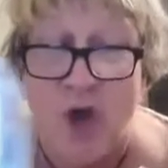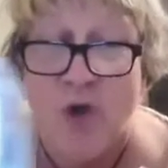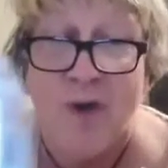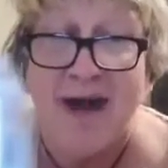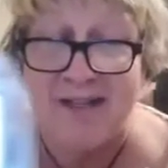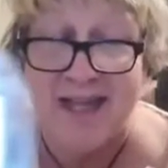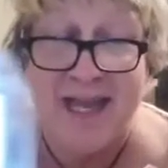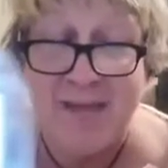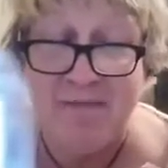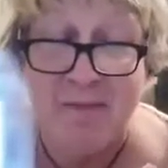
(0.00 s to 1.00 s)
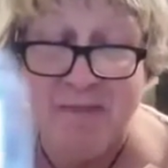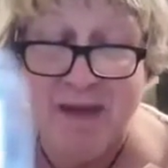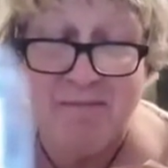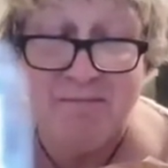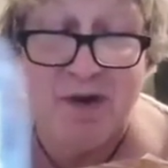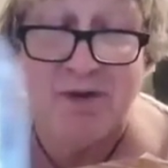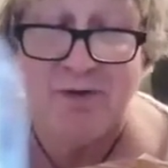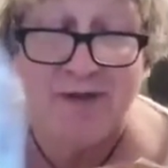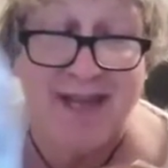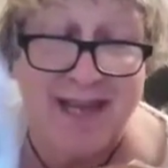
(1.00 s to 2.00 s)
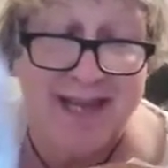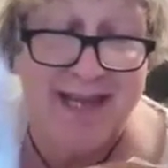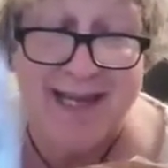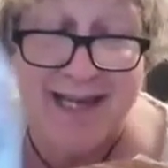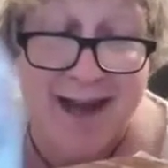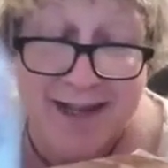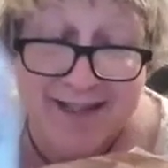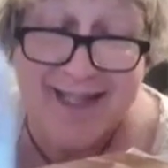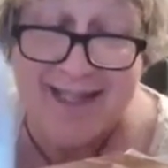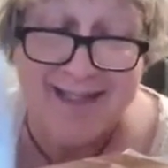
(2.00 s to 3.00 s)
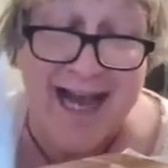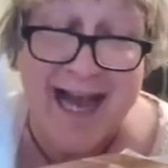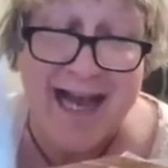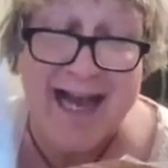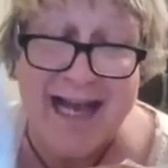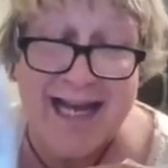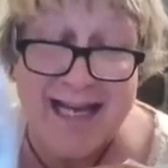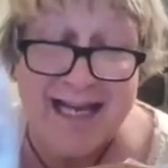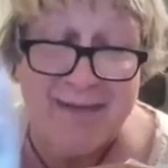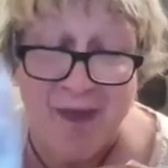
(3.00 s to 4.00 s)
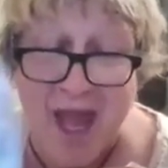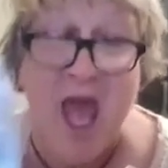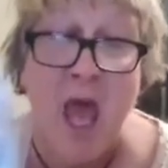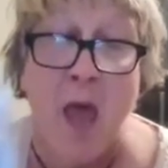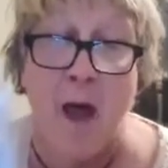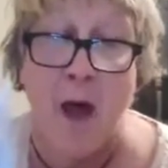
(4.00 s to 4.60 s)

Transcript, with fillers: So I'll keep your memory lost in time.